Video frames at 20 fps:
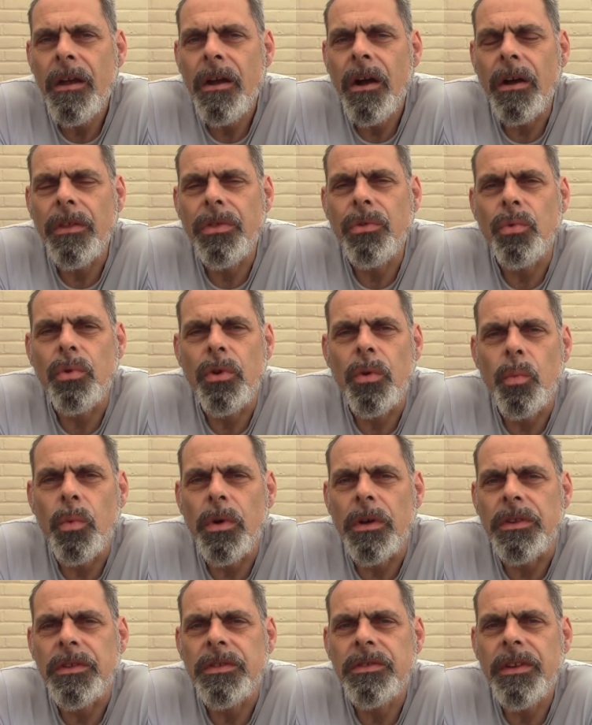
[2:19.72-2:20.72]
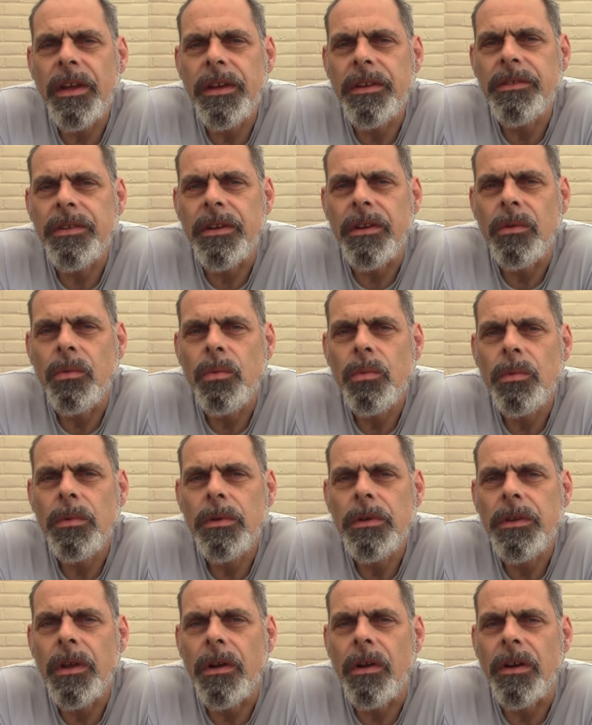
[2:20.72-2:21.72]
I thought it worth stating
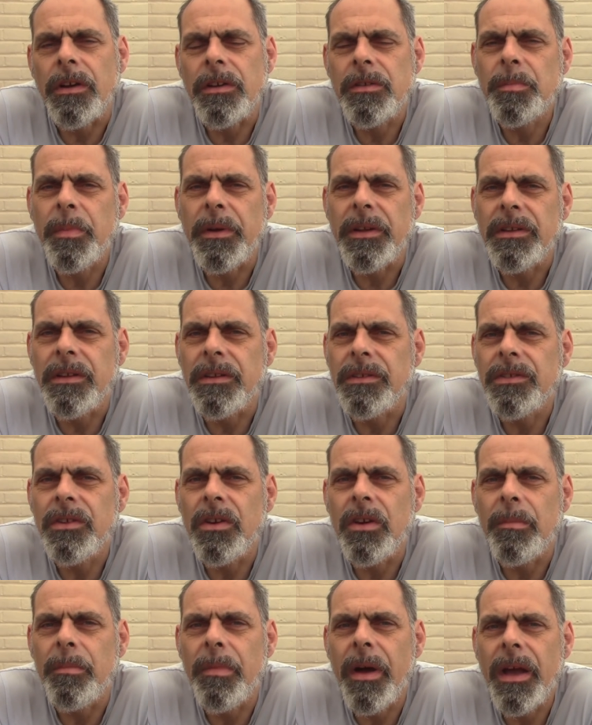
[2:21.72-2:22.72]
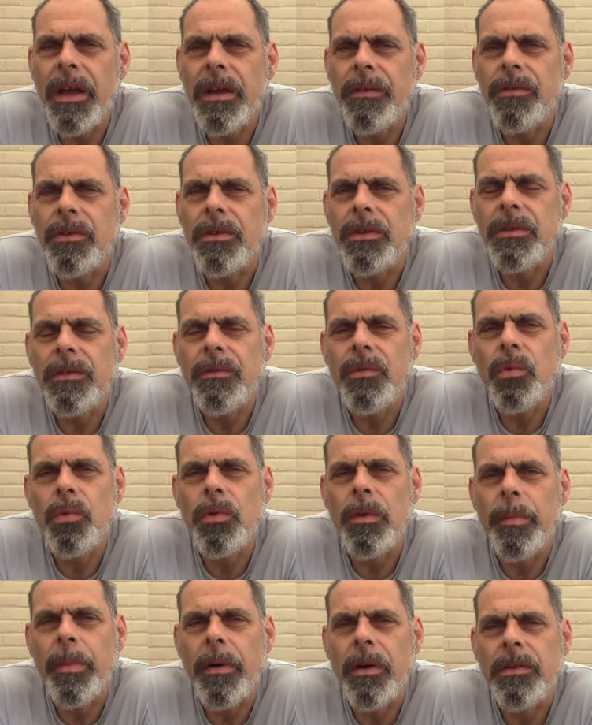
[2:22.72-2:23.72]
that I expected certain behaviours of all
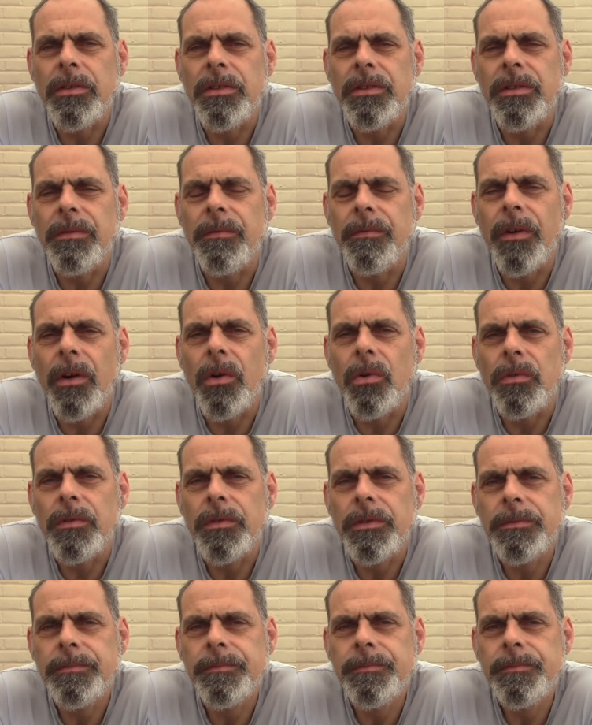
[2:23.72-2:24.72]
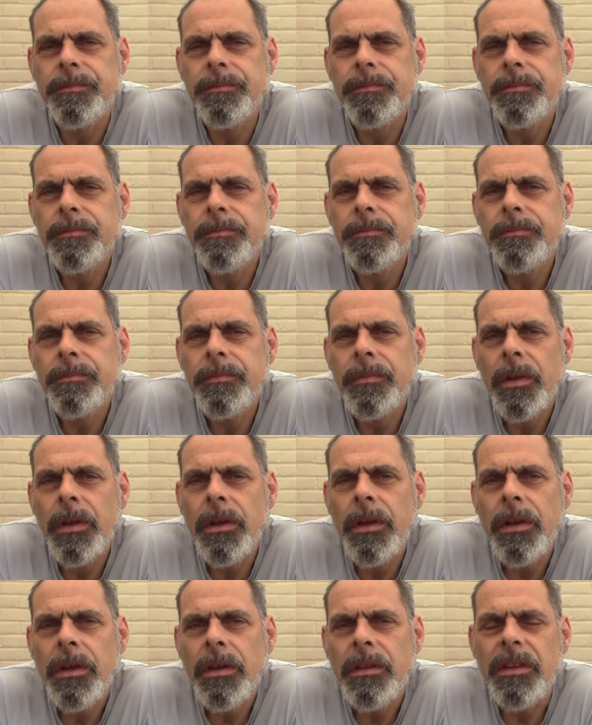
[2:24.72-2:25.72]
the parties involved.
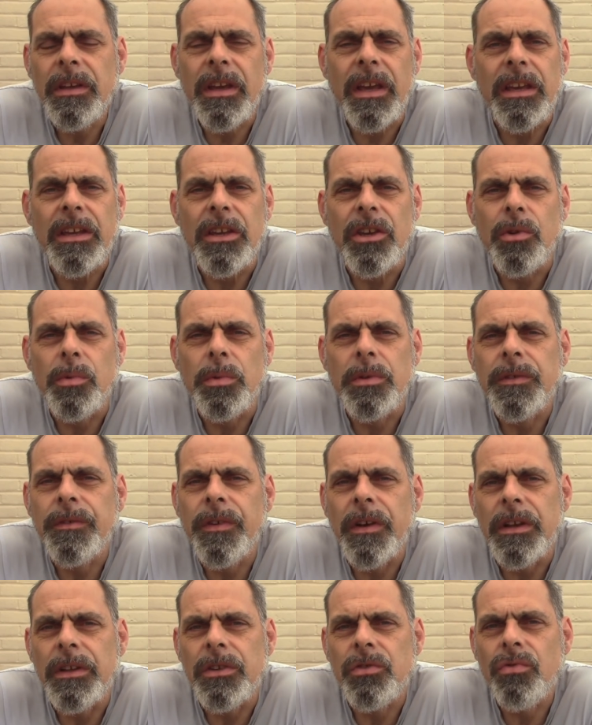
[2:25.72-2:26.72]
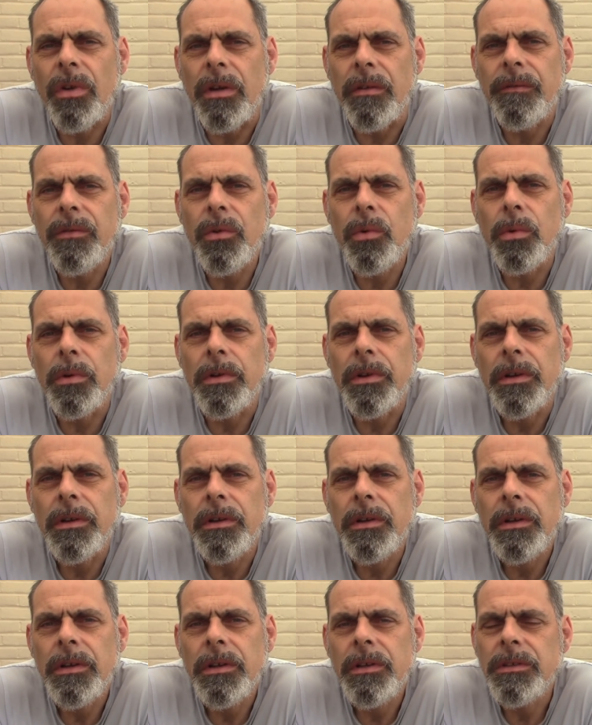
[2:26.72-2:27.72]
The EU was fairly straightforward,
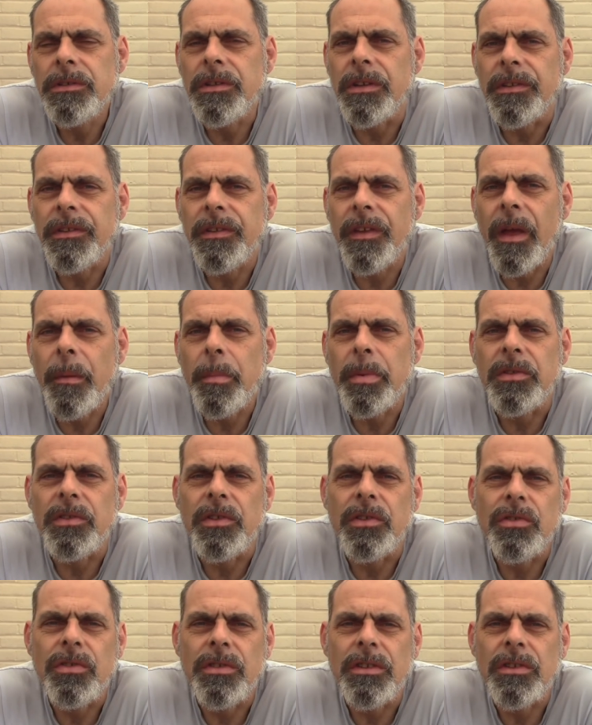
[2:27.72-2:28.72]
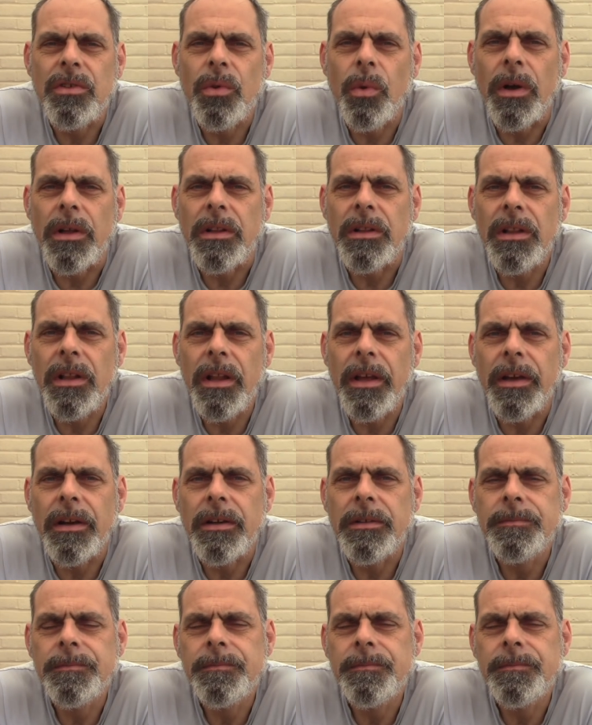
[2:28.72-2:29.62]
since their position is quite clear.